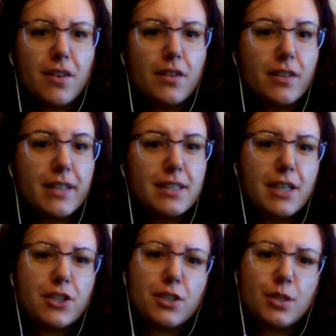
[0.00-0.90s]
online
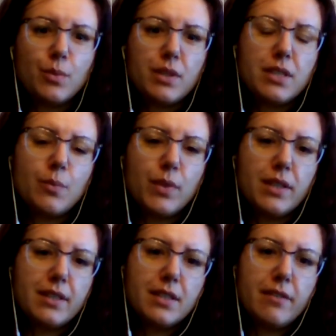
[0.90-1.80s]
sessions with someone,
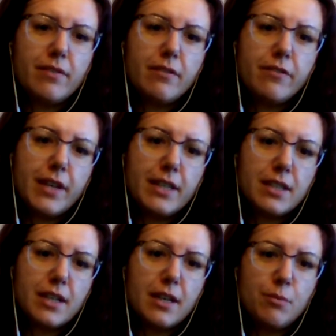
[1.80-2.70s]
let's say via
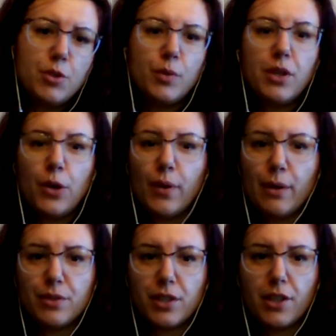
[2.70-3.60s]
FaceTime? Do we know
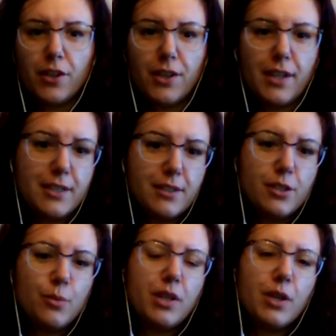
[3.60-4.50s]
how secure it is?
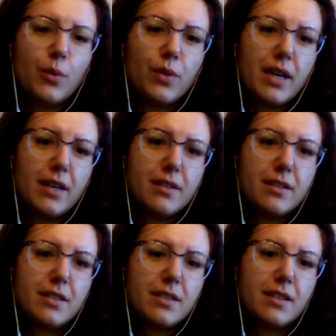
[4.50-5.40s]
Do we know
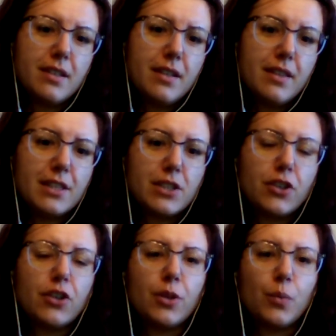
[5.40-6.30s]
that that's a
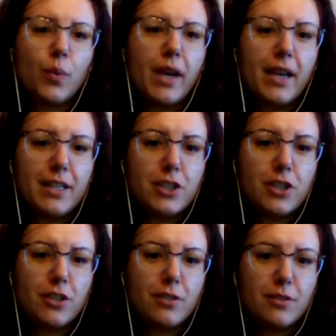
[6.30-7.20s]
good way
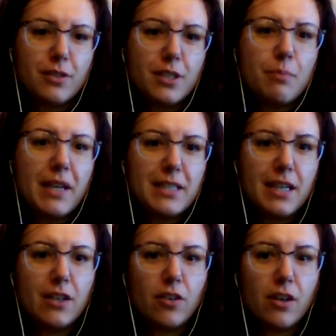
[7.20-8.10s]
to
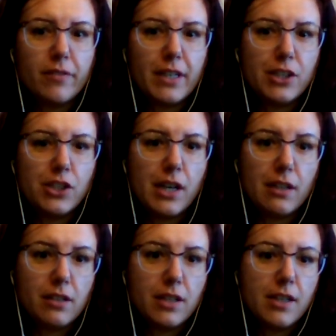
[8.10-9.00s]
maintain
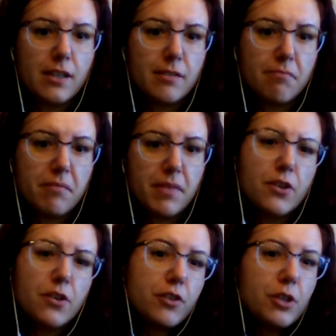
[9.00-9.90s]
confidentiality? I
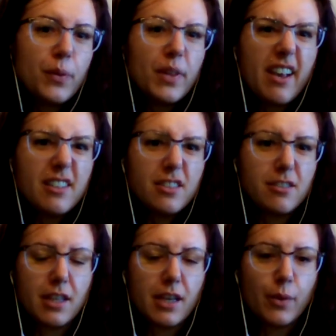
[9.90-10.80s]
don't know if you know the answer
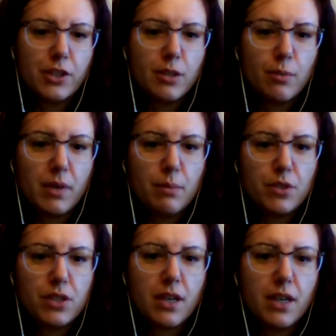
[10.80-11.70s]
to that question, but I'm
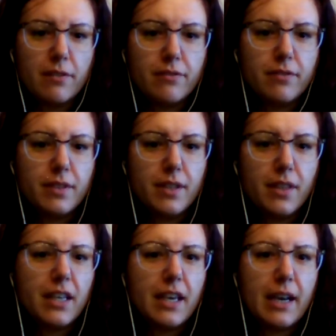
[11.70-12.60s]
just kind of
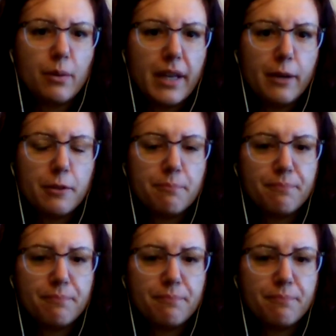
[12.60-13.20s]
thinking out loud.